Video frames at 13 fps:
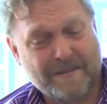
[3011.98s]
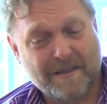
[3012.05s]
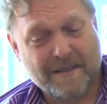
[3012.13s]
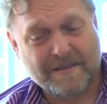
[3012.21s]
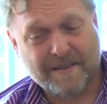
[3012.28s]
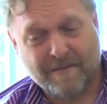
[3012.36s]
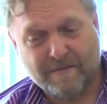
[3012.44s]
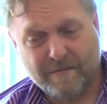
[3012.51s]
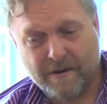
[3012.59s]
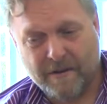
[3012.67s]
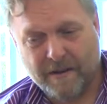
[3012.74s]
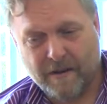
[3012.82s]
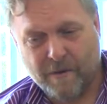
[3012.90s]
things have
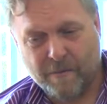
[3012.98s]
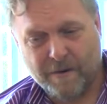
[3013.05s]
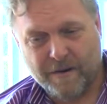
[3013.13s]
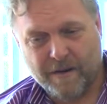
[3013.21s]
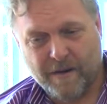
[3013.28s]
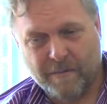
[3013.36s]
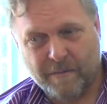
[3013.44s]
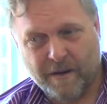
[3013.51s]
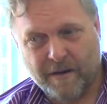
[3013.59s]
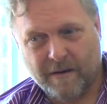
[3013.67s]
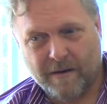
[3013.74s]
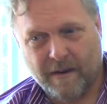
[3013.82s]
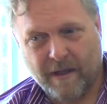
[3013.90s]
really opened up,
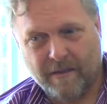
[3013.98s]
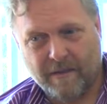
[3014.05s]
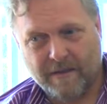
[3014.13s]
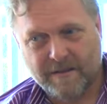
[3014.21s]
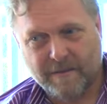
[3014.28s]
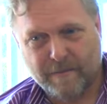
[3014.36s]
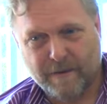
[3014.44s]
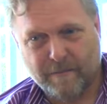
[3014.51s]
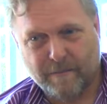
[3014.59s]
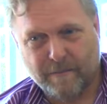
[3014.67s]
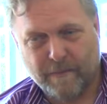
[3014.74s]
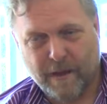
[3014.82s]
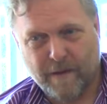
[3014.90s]
and, and things have
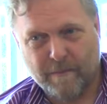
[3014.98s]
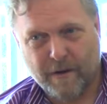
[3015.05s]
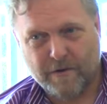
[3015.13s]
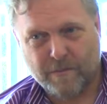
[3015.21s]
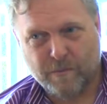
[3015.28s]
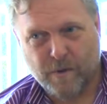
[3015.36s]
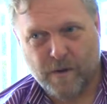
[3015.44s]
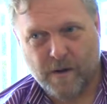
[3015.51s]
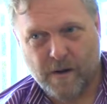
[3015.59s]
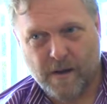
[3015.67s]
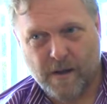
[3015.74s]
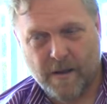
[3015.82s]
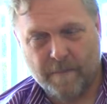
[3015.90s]
been become much more
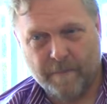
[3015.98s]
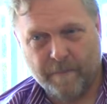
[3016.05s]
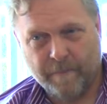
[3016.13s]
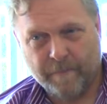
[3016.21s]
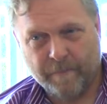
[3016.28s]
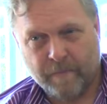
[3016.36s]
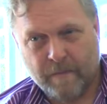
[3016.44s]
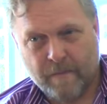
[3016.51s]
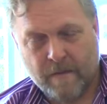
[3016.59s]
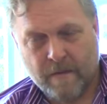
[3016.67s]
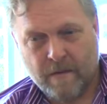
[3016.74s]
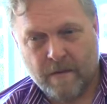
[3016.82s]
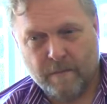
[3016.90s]
um,
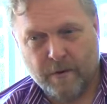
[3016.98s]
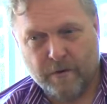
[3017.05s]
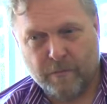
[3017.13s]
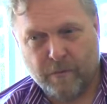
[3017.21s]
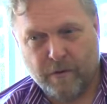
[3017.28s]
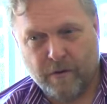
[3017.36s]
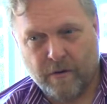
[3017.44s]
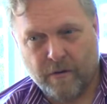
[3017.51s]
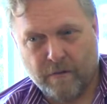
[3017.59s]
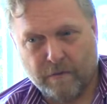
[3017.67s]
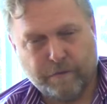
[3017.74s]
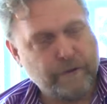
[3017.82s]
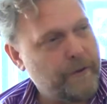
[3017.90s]
much more
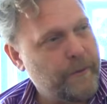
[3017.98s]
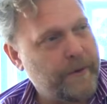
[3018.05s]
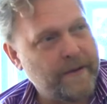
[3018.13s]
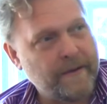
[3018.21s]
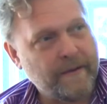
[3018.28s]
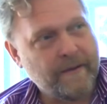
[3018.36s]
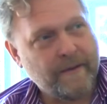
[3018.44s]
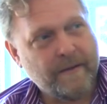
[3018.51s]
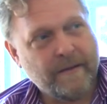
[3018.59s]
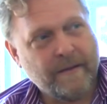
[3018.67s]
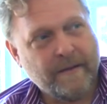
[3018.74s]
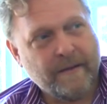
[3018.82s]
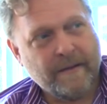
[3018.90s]
fluid.
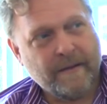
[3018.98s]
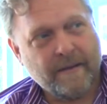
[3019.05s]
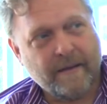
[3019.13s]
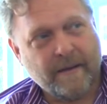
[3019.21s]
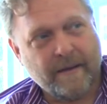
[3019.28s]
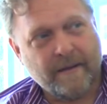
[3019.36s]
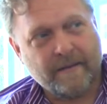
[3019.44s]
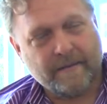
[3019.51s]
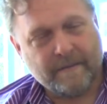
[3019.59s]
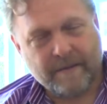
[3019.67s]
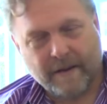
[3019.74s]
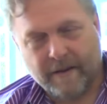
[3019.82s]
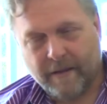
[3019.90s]

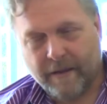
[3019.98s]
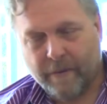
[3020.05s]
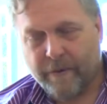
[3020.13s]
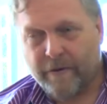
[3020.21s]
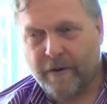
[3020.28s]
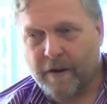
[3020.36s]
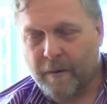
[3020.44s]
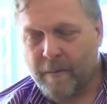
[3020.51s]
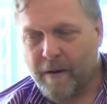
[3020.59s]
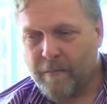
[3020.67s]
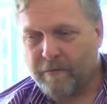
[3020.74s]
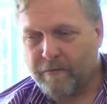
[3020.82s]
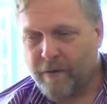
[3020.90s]
And, you know, like we were talking
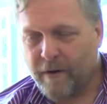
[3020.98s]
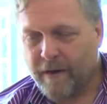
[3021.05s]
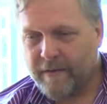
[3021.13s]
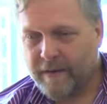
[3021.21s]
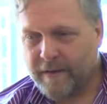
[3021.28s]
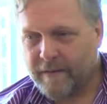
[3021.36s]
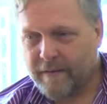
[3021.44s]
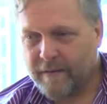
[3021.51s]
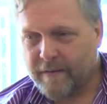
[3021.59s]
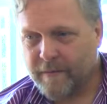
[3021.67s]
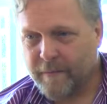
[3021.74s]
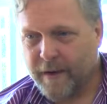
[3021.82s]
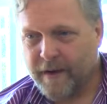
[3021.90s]
about before, I think the,
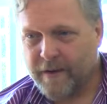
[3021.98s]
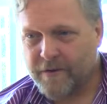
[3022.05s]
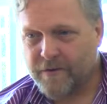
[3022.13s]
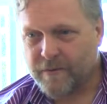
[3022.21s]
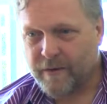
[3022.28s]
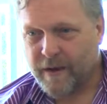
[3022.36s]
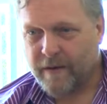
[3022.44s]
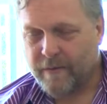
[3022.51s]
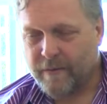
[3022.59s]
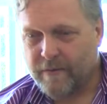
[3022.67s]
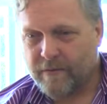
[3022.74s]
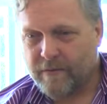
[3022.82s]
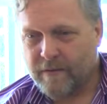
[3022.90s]
the main issue now
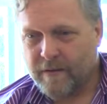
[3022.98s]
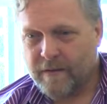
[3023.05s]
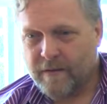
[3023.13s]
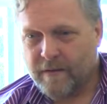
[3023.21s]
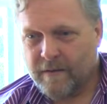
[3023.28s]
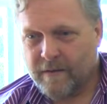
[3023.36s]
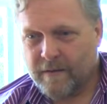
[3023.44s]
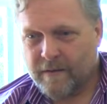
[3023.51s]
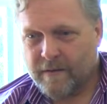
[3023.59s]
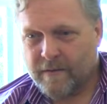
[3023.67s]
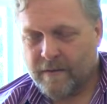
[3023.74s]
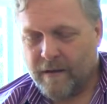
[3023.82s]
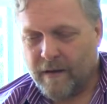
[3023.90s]
is,
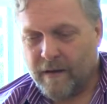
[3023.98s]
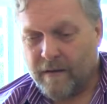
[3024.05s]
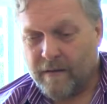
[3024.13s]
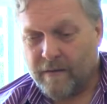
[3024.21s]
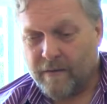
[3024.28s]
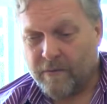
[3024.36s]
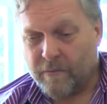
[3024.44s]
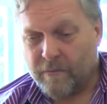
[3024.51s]
uh, is,